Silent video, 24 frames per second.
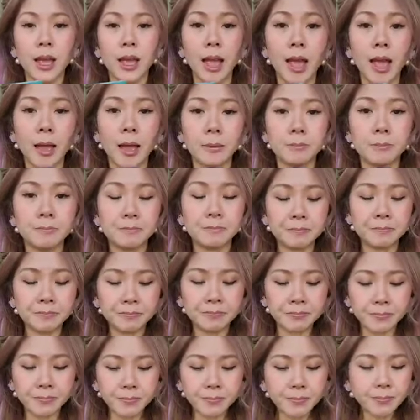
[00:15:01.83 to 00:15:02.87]
um,
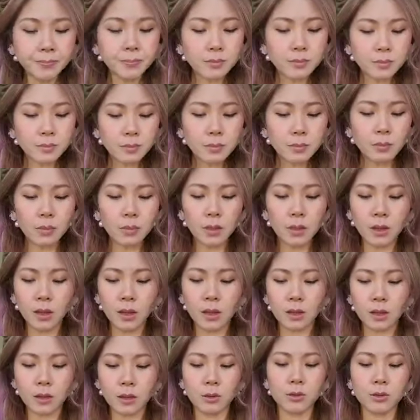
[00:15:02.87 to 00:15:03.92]

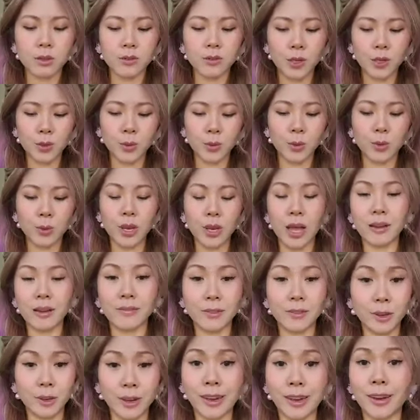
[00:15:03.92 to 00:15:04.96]
those of you who
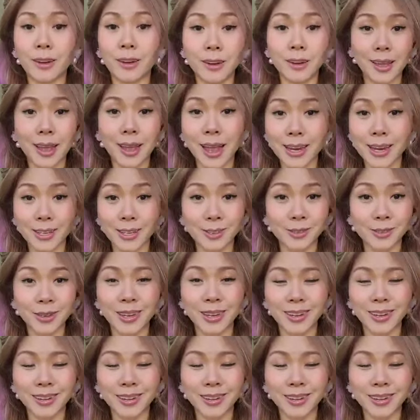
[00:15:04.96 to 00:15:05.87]
love your hair like I do,